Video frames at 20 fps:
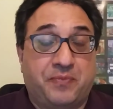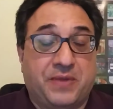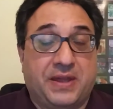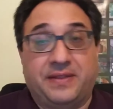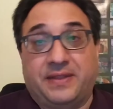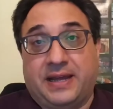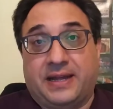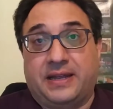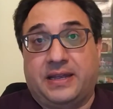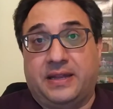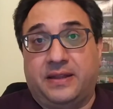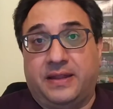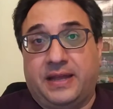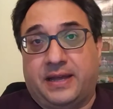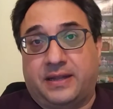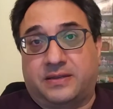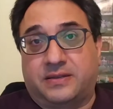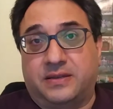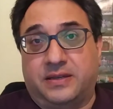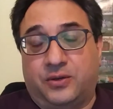And
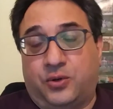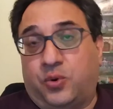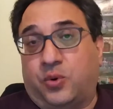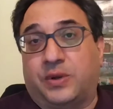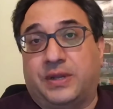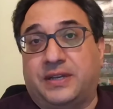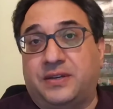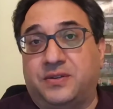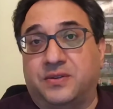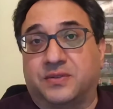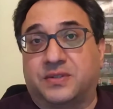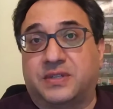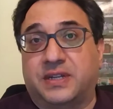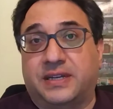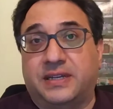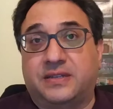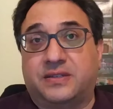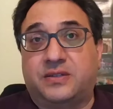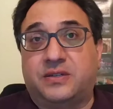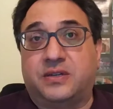in correlational
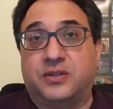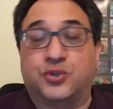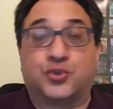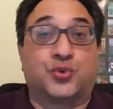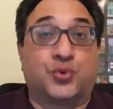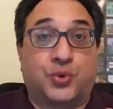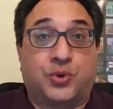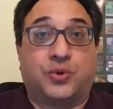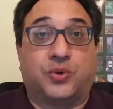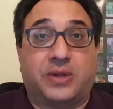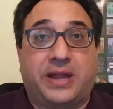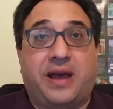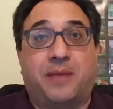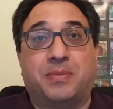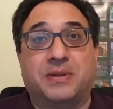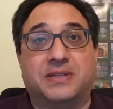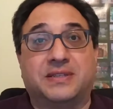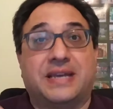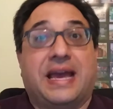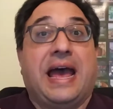studies, control
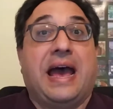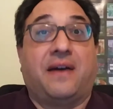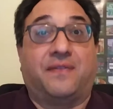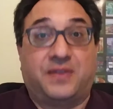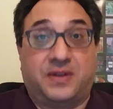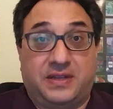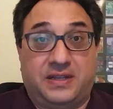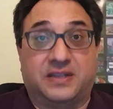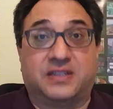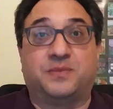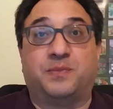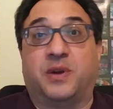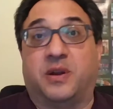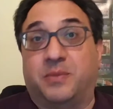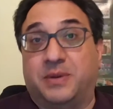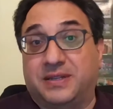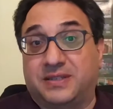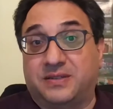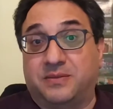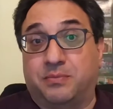happens after the
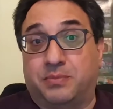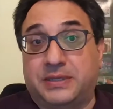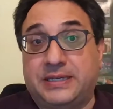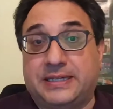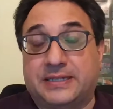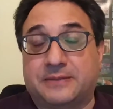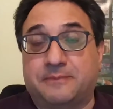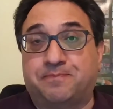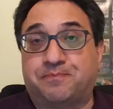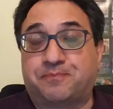experiment is complete.